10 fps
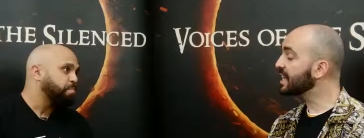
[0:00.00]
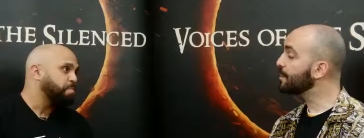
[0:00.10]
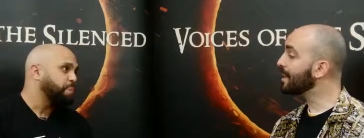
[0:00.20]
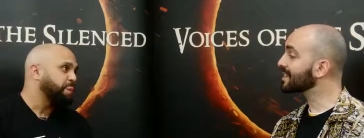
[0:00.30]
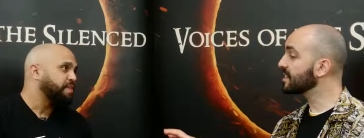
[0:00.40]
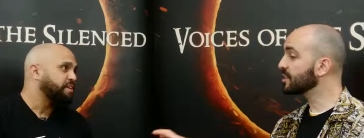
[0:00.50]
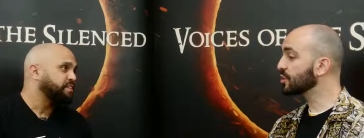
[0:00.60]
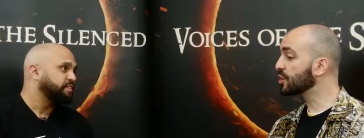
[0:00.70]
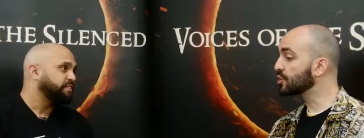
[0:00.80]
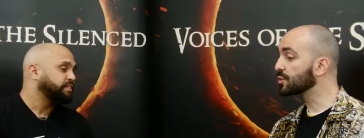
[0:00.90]
Speaker 1: an impact in the
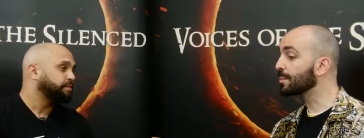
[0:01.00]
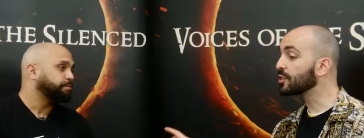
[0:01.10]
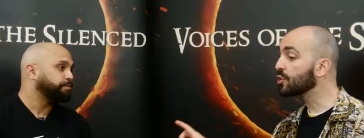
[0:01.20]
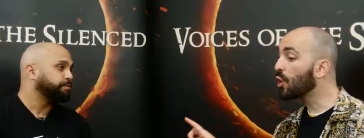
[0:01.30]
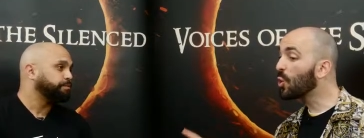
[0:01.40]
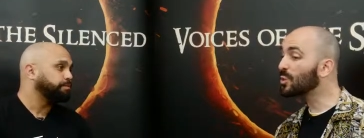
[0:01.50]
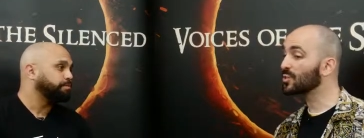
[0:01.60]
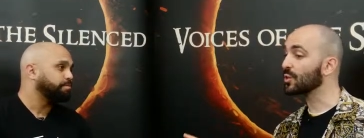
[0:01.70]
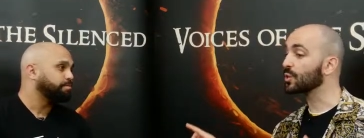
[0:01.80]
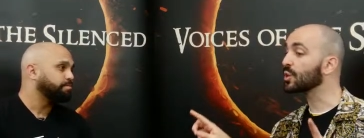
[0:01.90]
churches but you're
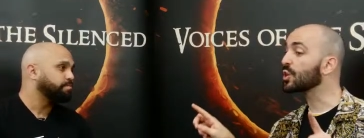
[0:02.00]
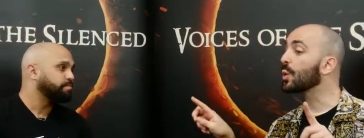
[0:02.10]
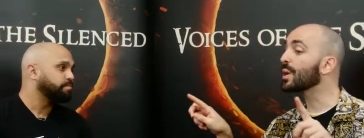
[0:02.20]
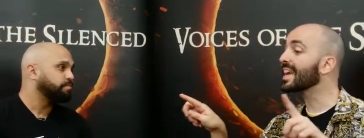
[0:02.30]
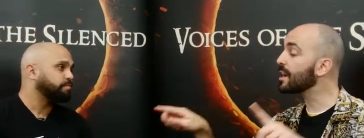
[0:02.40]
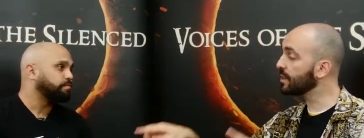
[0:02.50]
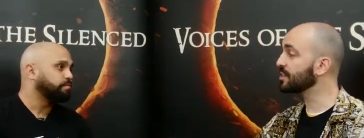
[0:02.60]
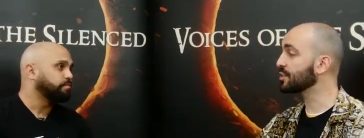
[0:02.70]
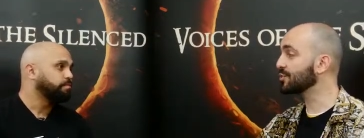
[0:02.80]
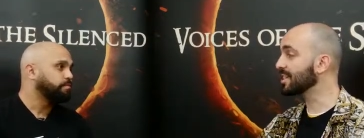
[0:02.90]
also going out in
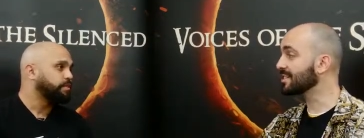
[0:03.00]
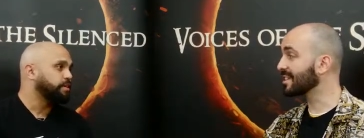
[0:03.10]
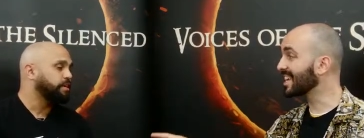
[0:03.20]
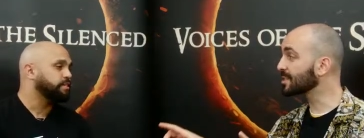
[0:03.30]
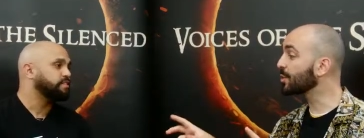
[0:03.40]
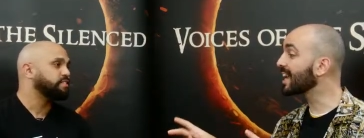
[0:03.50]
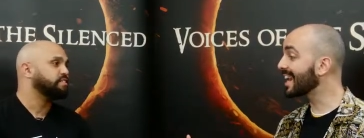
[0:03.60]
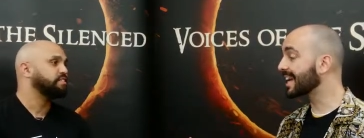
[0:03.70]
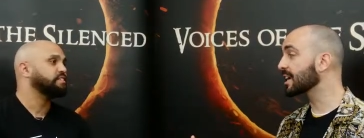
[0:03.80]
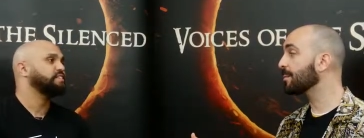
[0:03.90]
the streets and that's what i
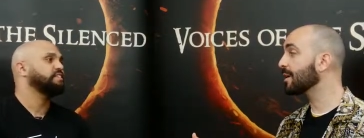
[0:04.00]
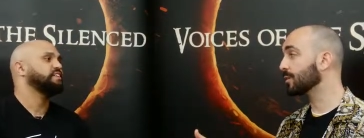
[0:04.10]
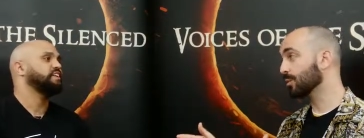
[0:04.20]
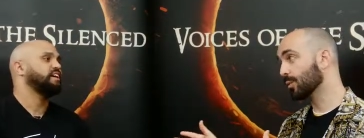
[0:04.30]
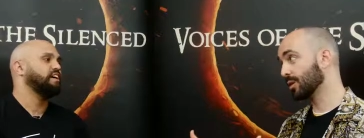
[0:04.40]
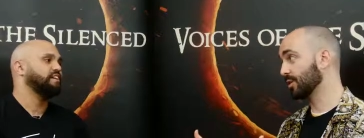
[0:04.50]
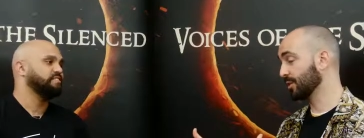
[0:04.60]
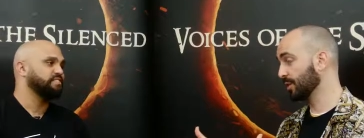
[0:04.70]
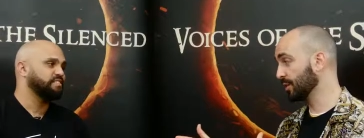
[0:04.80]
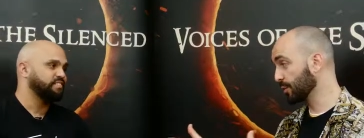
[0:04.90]
like about yeah. what
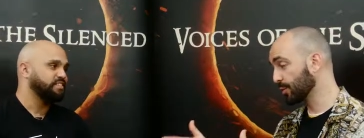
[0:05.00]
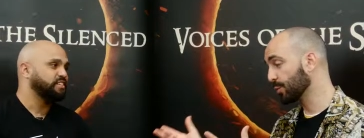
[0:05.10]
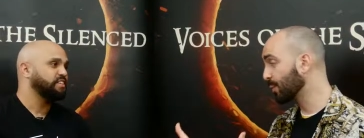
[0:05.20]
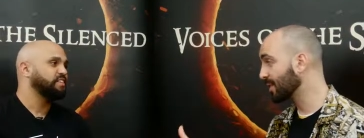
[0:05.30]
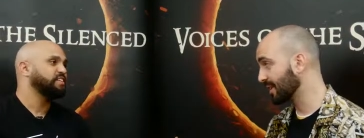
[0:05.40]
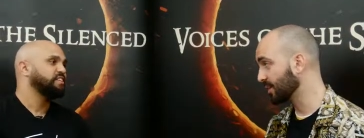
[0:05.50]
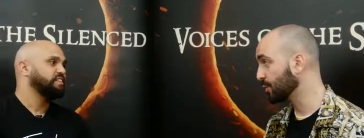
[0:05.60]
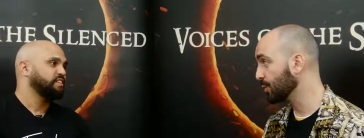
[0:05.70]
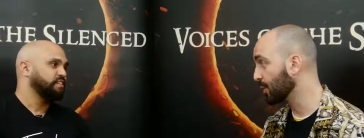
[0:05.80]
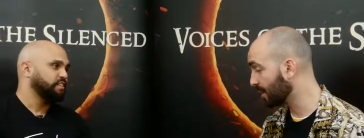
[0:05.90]
the, the work that
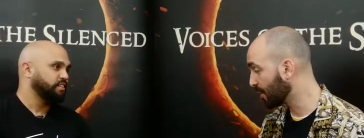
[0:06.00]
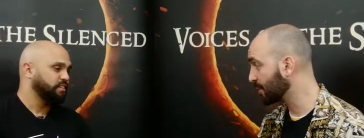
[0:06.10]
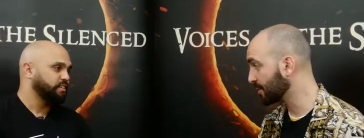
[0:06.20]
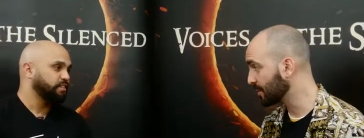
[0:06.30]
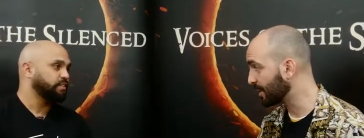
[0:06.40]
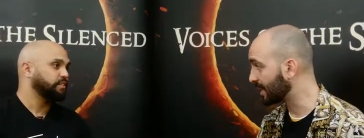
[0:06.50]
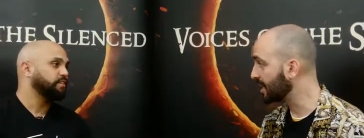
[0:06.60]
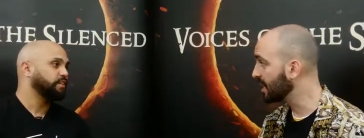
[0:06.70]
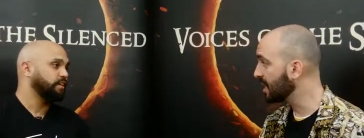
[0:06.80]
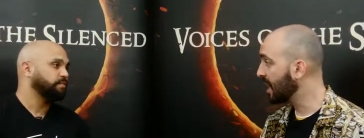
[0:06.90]
you are all doing
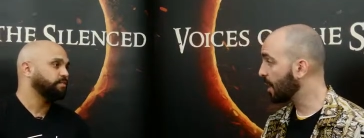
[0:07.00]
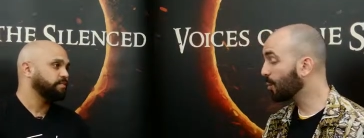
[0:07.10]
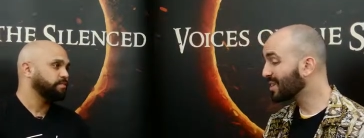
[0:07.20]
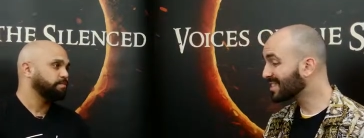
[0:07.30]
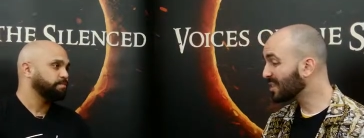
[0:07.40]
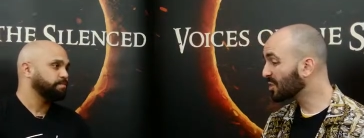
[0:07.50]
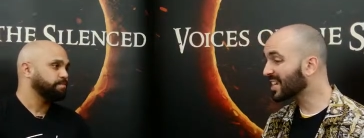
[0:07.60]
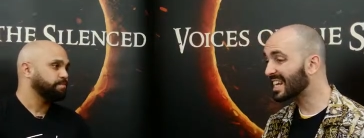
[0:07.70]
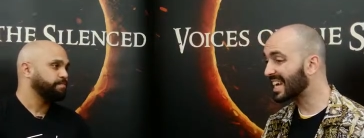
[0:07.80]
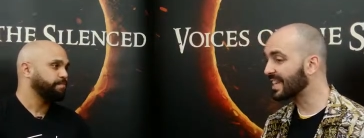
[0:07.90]
uh, what is it
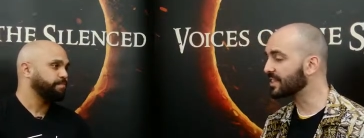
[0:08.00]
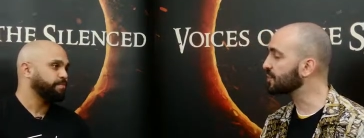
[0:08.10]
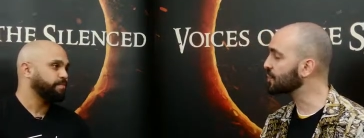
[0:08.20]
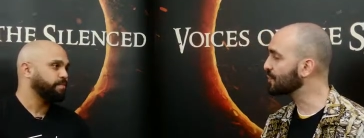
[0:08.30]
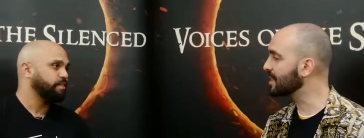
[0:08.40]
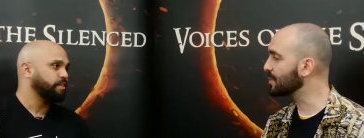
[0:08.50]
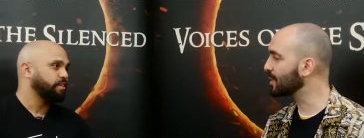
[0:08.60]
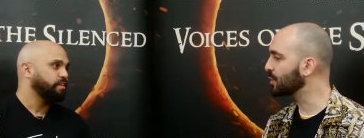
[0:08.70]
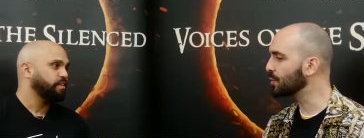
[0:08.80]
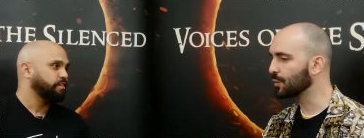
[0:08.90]
looking like in the streets
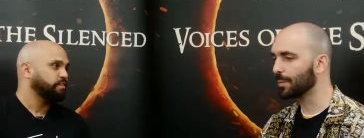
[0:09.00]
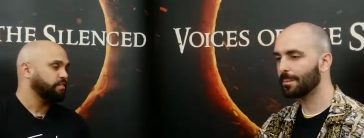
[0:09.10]
when you